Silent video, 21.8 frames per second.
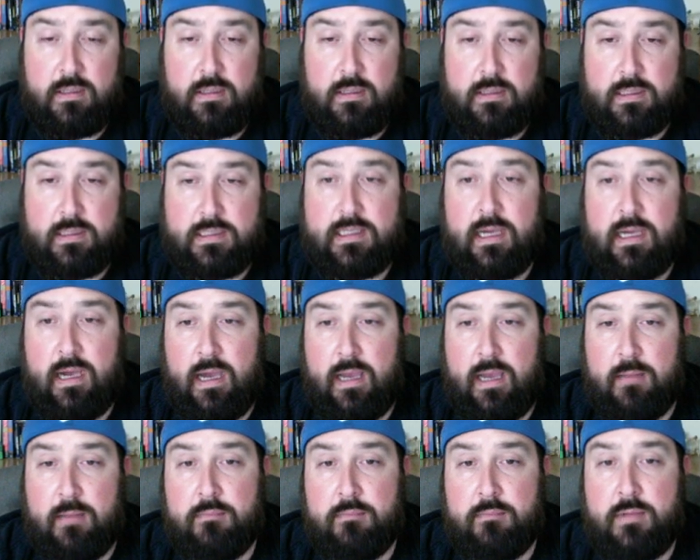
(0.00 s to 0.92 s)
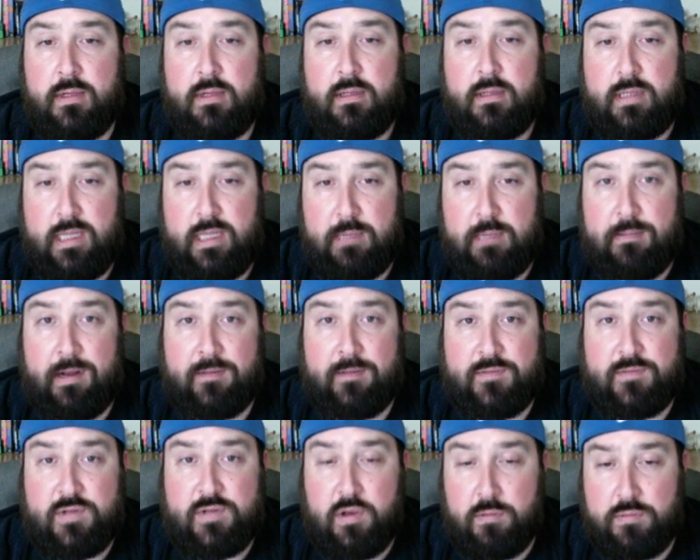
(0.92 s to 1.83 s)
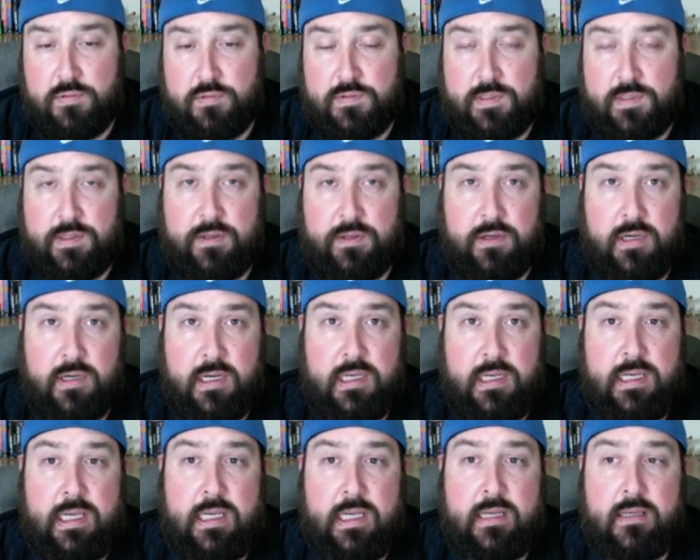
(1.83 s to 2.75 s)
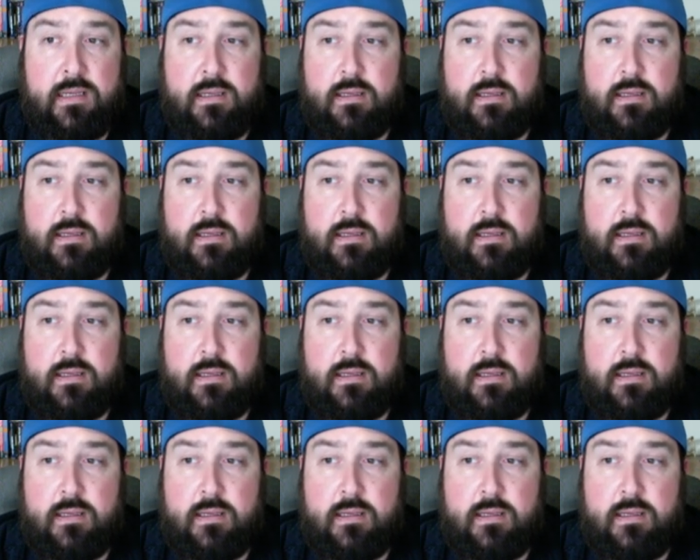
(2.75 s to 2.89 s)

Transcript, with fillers: the time the amount of sculptures that they're going to need.